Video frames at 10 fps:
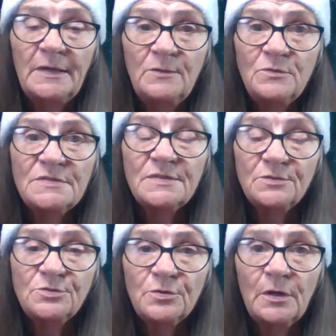He was the
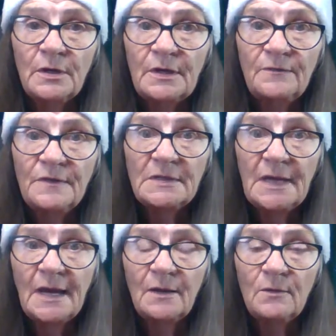drunk of the
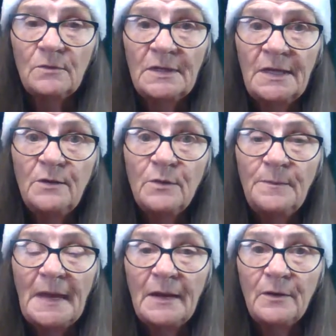town, and he
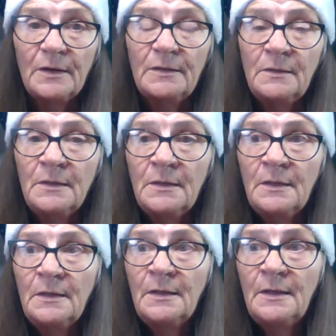remarried,
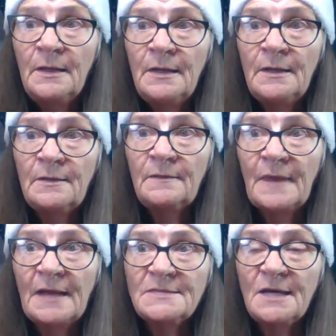and
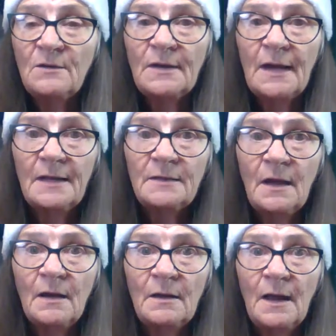that's how Dad
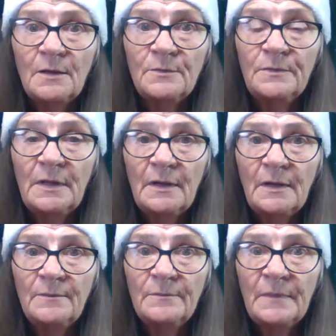got a lot of
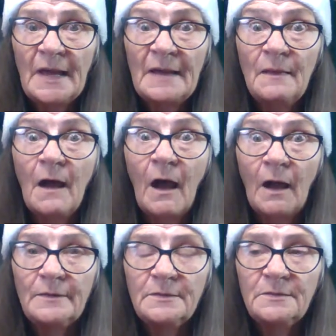um, a
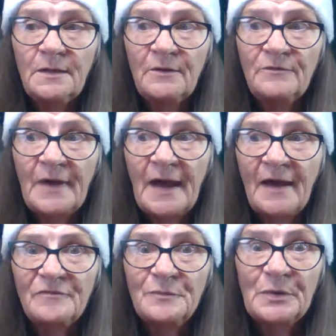lot of
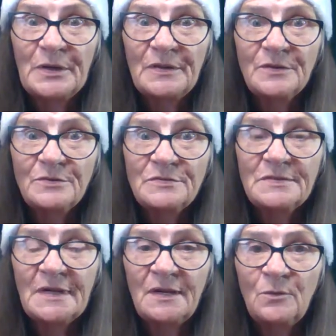half brothers
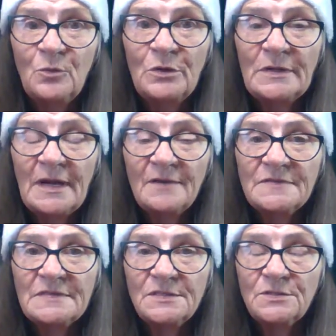and one half
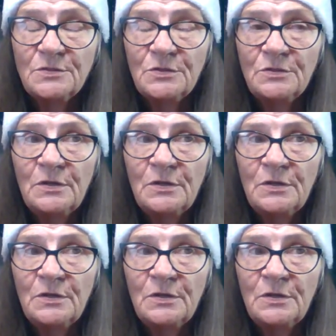sister,